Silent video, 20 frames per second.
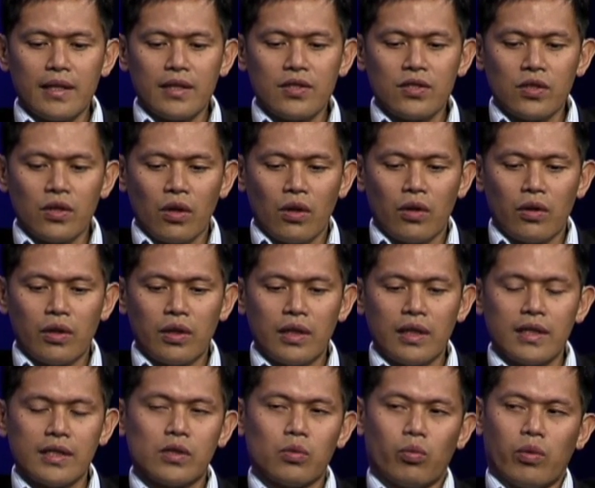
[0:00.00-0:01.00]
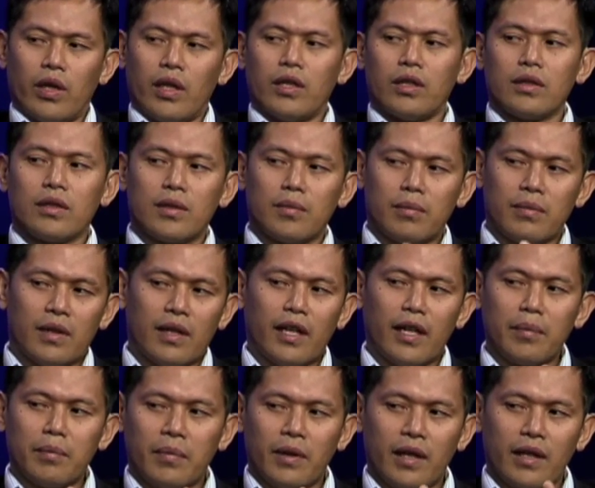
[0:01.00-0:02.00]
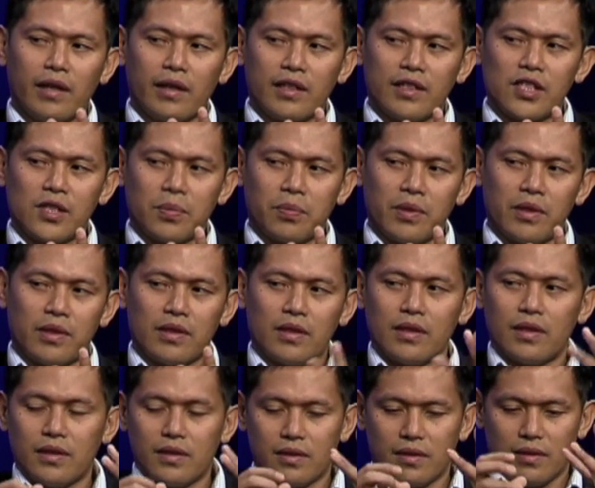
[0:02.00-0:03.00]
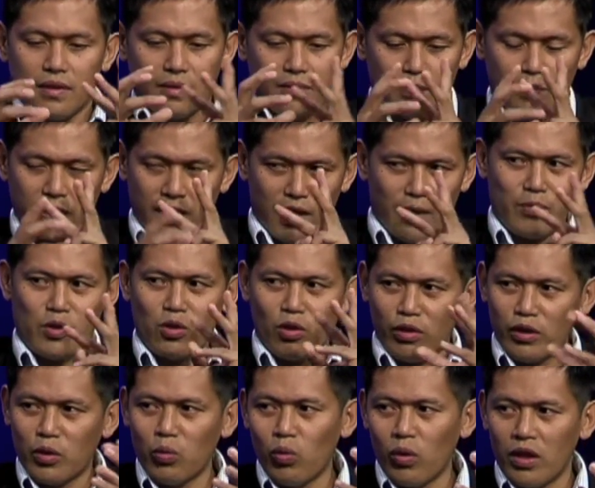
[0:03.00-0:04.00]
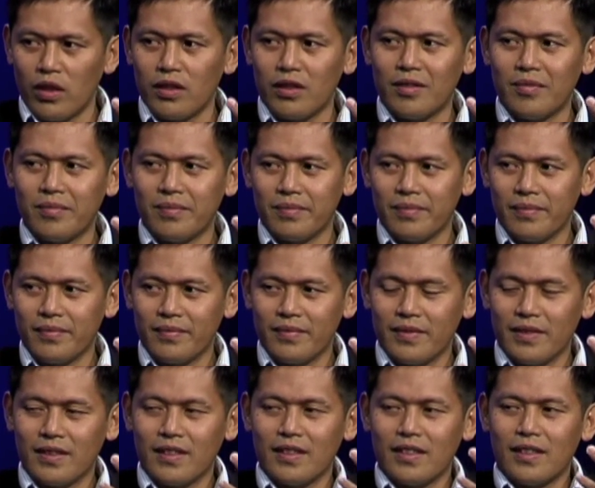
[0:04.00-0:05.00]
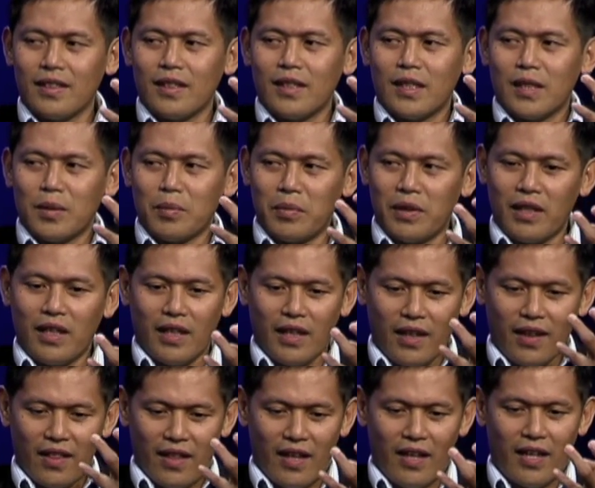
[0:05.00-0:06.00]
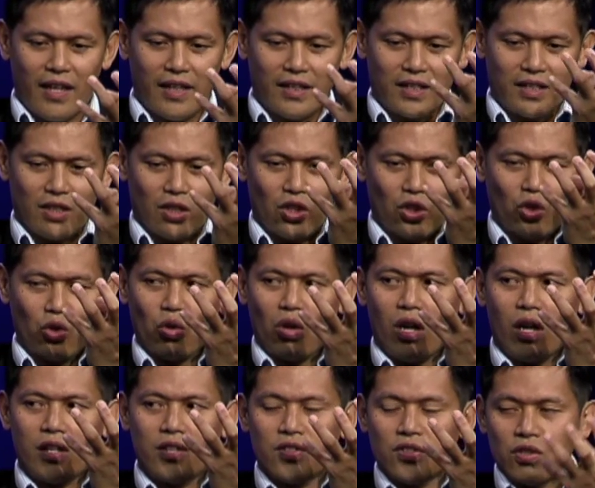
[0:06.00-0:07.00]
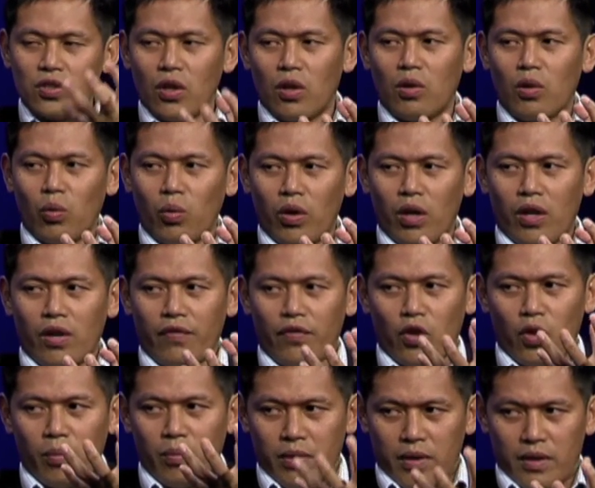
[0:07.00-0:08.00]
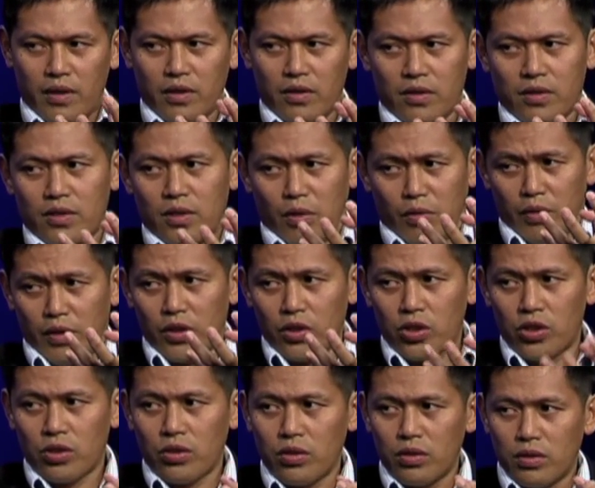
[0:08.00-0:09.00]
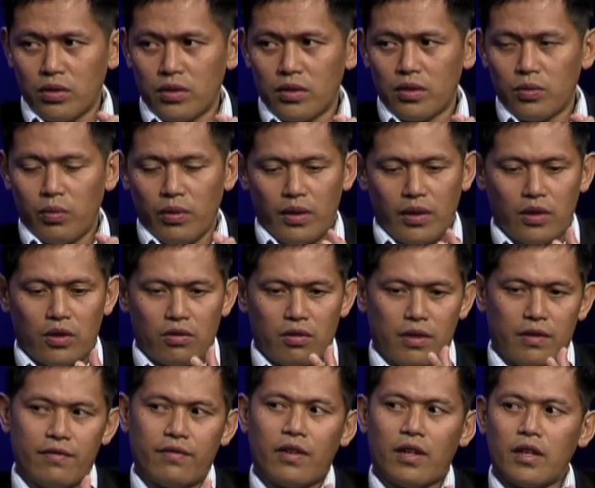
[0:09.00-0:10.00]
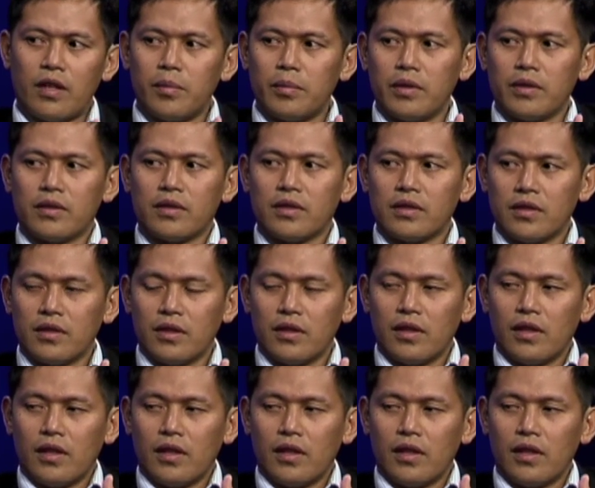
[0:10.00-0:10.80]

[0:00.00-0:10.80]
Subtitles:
in a zone is when the mind, body, and spirit becomes all in one. Meaning that you are so aware of your body, you're so in tune within your environment